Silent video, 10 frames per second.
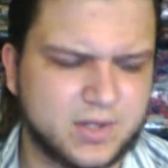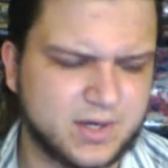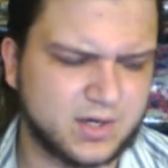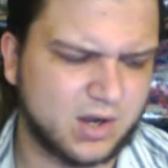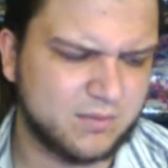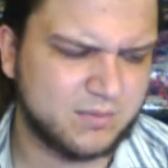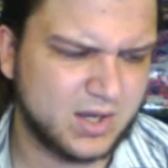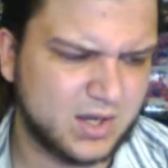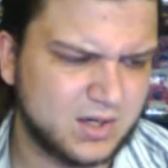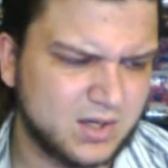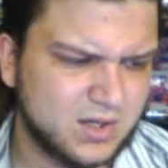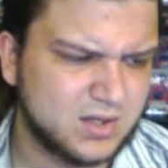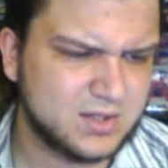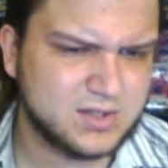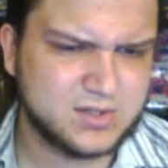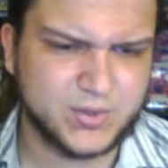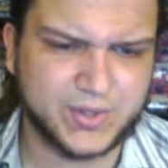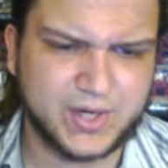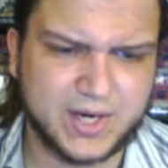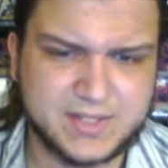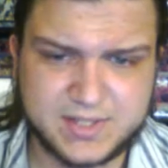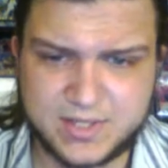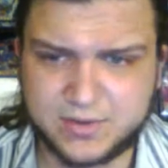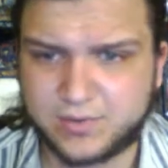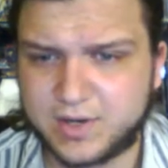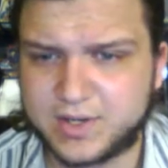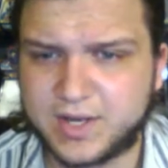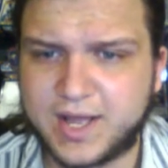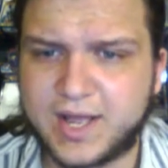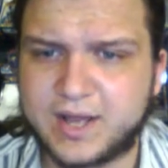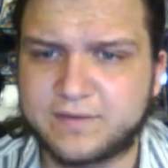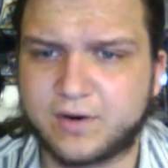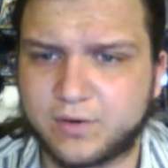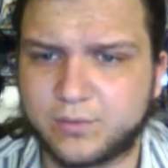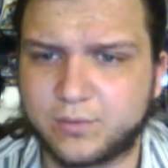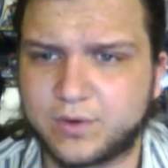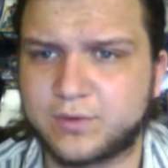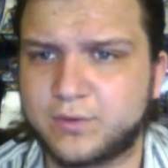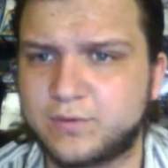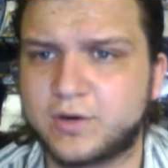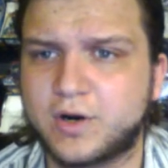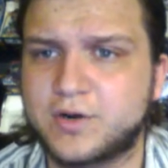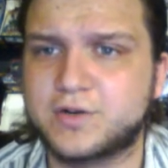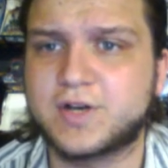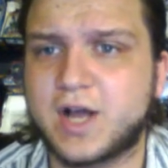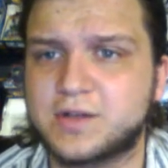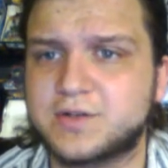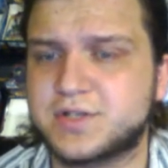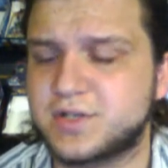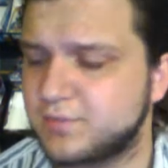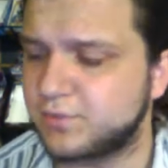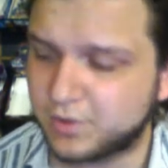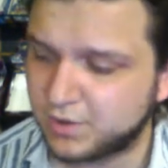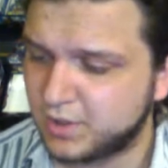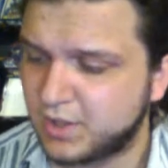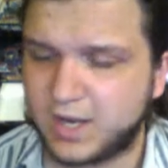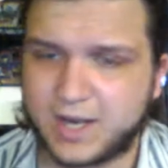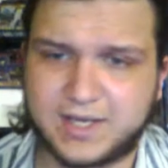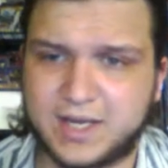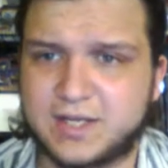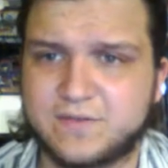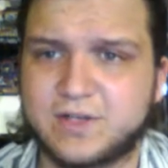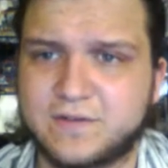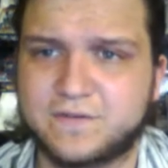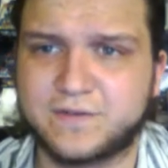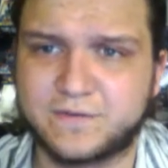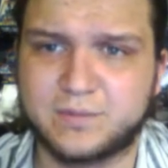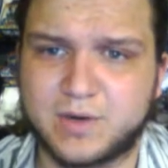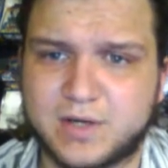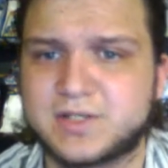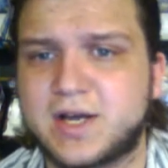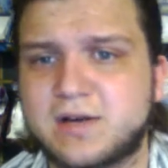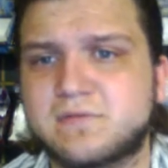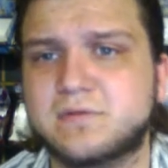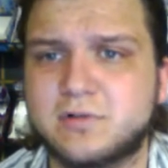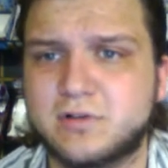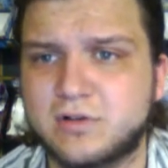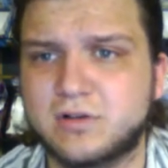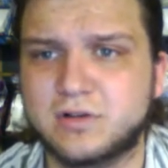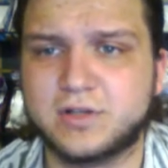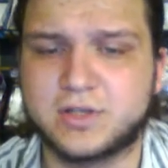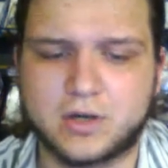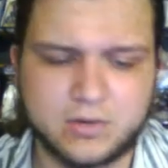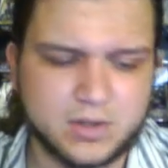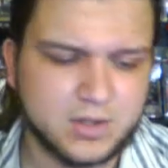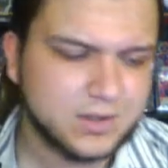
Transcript: like, oh man, these tour guides, secret rare that I have, aren't worth over $100 anymore. I can't even get 50 bucks out of them, you know.